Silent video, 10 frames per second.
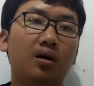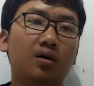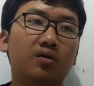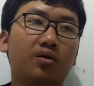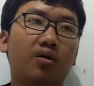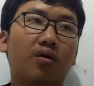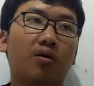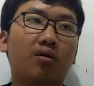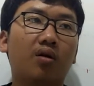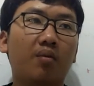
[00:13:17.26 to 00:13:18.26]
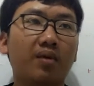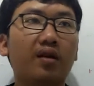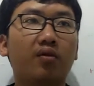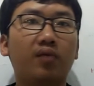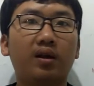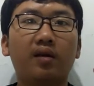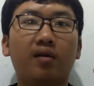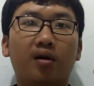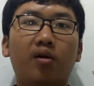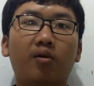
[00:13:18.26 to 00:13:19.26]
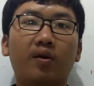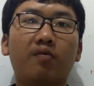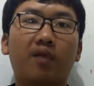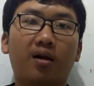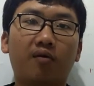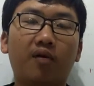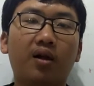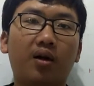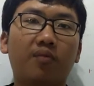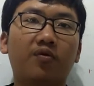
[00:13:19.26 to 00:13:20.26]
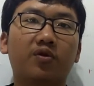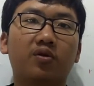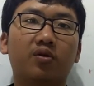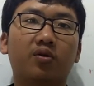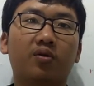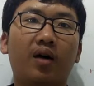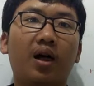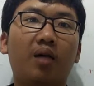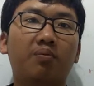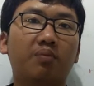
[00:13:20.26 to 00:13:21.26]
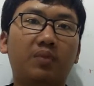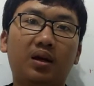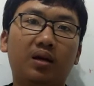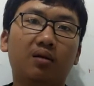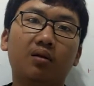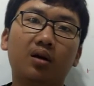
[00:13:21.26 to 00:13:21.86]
So comments and critics are always welcome to help me